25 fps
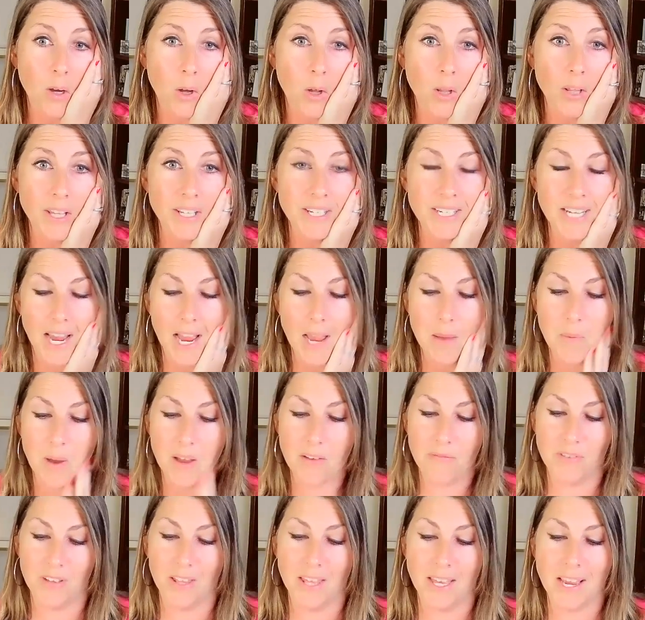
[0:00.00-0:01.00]
all the time.
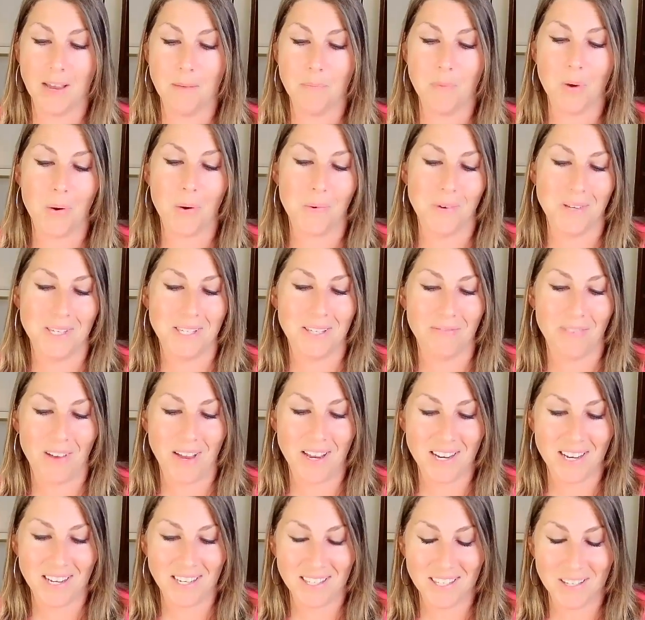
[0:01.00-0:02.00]
I feel like I'm always
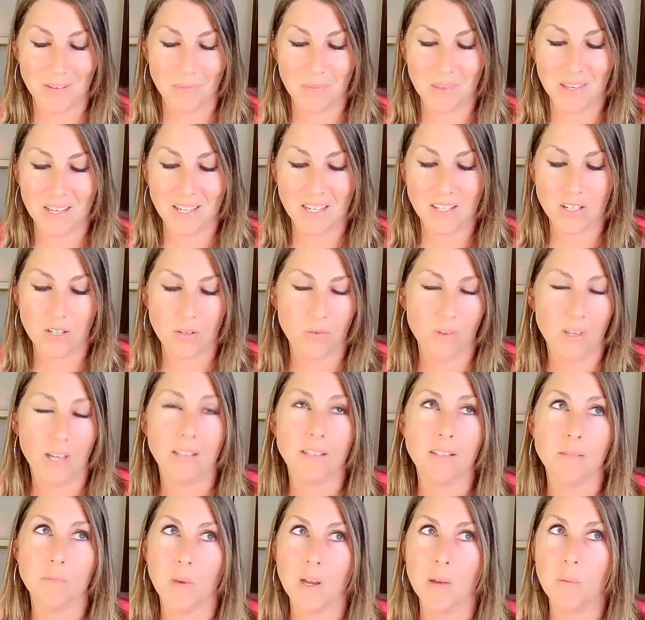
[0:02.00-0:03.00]
finding something to do.
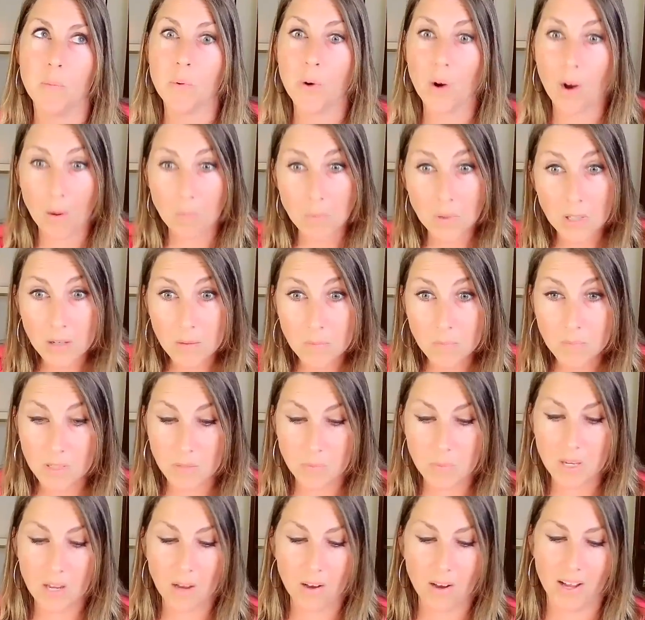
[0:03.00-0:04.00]
That's my problem,
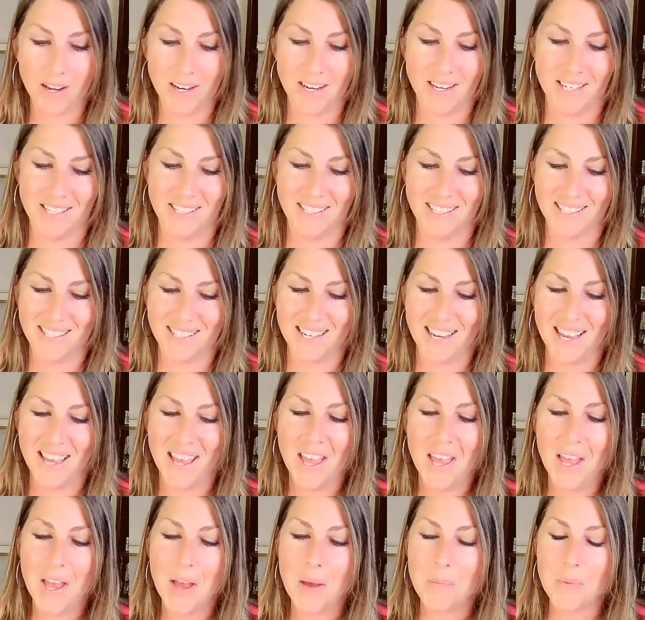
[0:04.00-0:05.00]
to be honest.
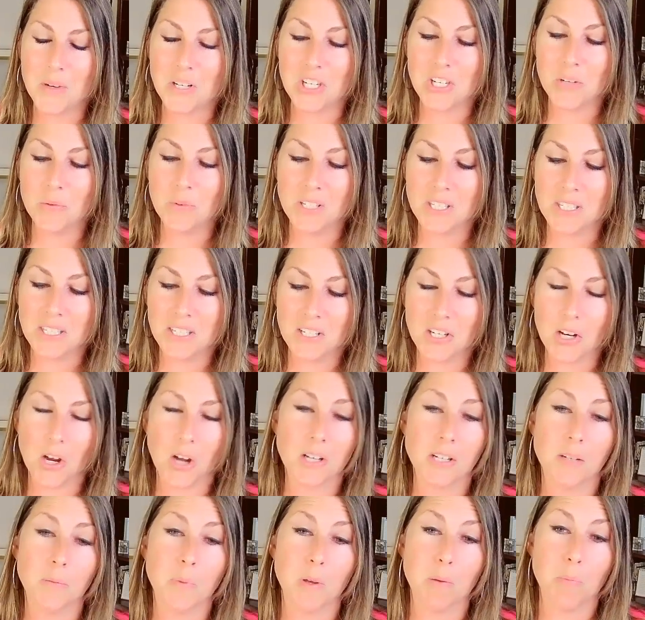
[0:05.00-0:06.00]
But she wants to
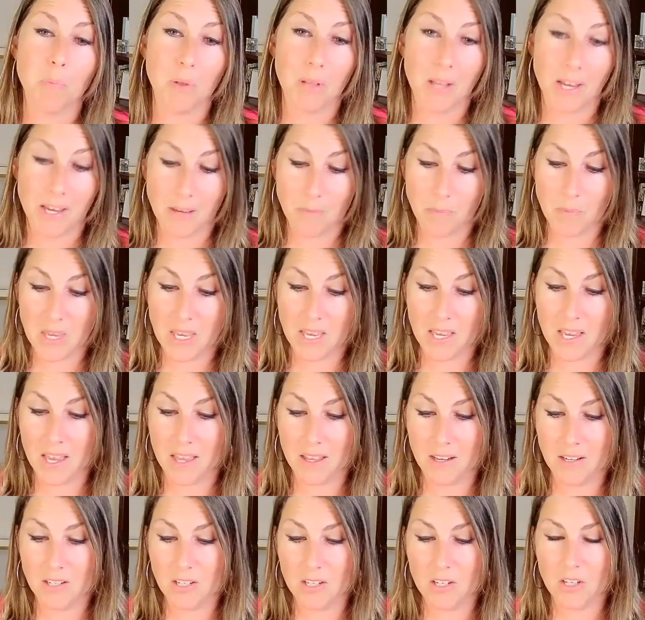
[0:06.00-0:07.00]
talk to people like me
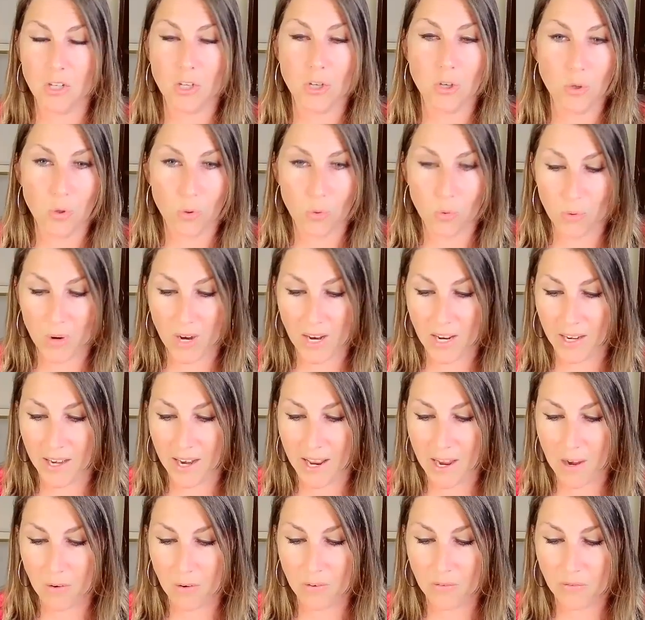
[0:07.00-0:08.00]
and you right
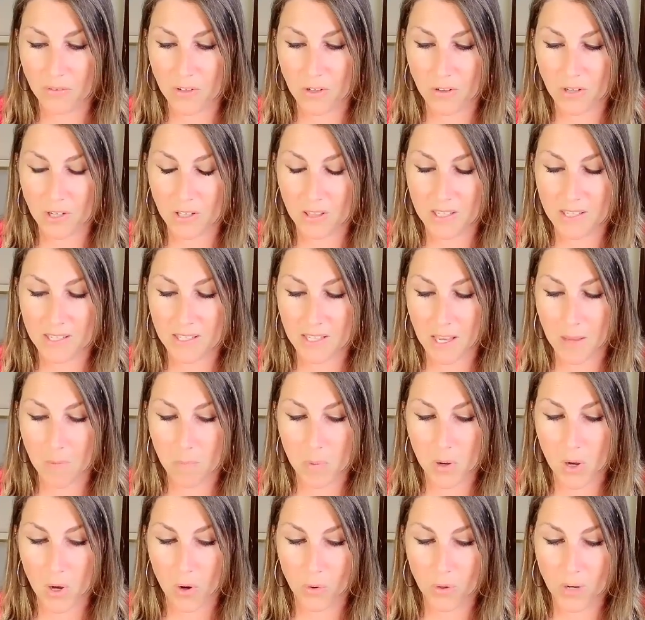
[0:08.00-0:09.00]
now, if you're in the same
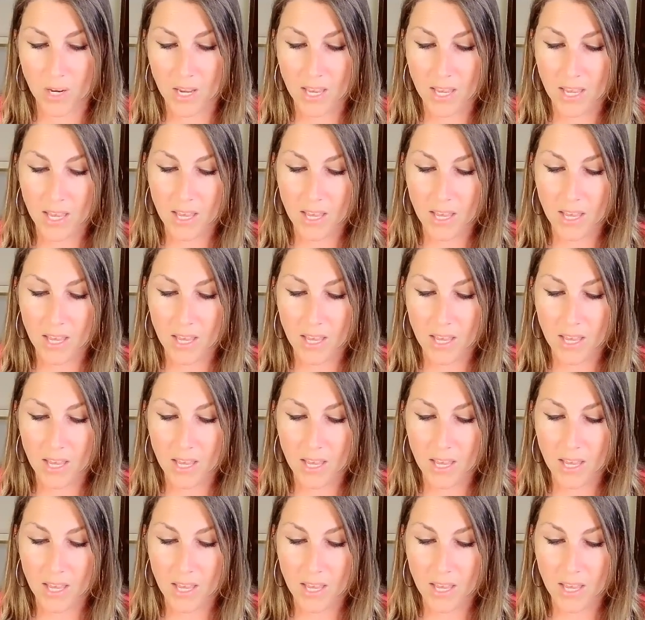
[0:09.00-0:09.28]
boat.